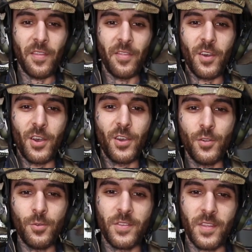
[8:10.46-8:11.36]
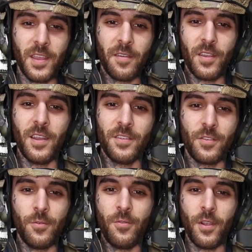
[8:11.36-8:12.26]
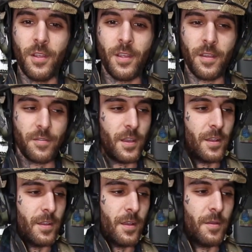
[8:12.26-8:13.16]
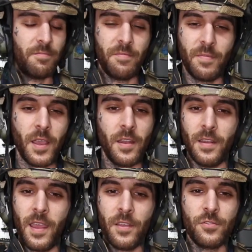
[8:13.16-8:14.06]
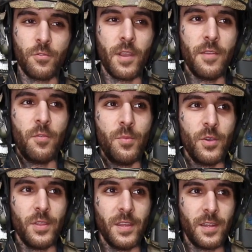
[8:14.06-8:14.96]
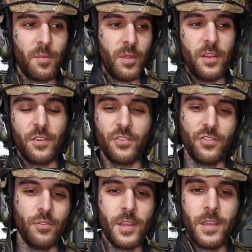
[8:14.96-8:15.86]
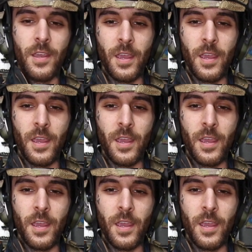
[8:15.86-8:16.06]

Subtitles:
The newest thing I've gotten so far, I've got an actual rifle built, and I plan on shooting,